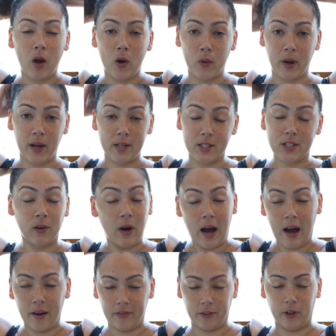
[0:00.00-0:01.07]
Okay, so
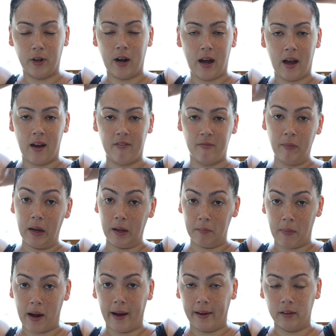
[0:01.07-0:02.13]
after I have made
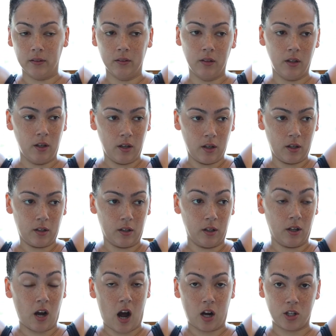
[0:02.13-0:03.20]
my
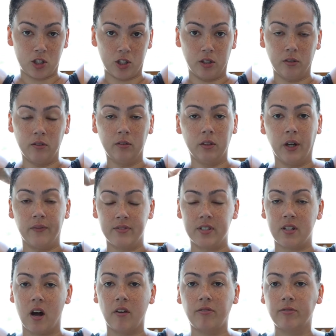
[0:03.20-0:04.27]
concoction of
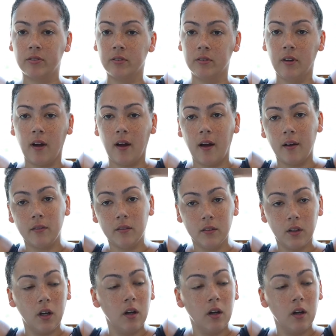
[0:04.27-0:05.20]
stuff, I'm